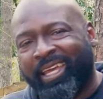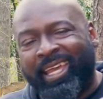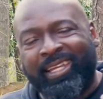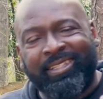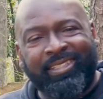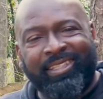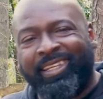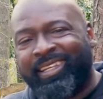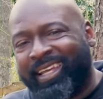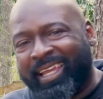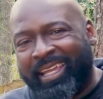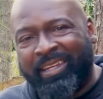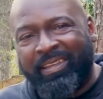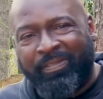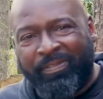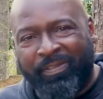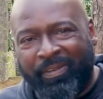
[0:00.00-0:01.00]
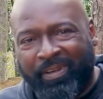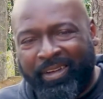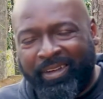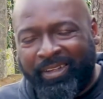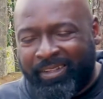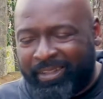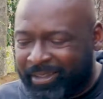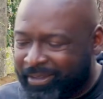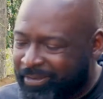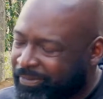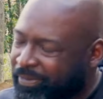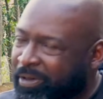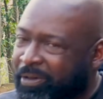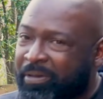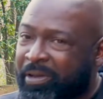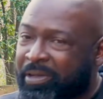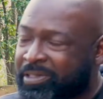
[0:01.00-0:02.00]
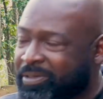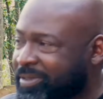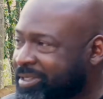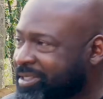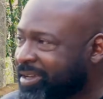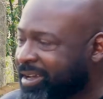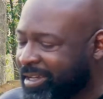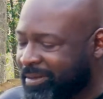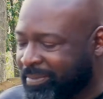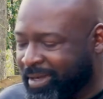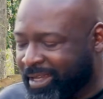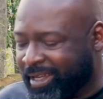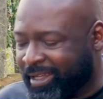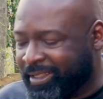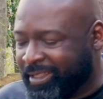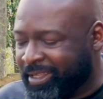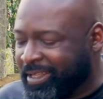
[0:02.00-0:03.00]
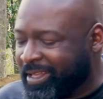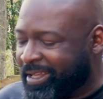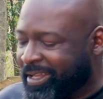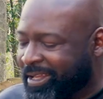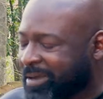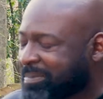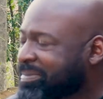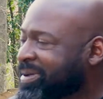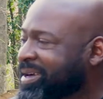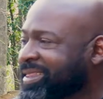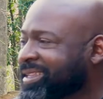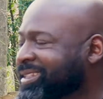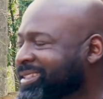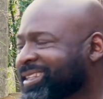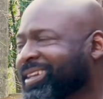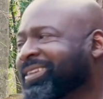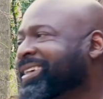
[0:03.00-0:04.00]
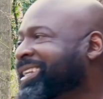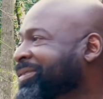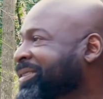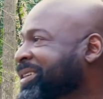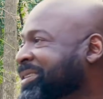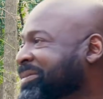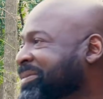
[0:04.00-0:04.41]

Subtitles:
1884, Four Roses was started by a brother. No, it wasn't a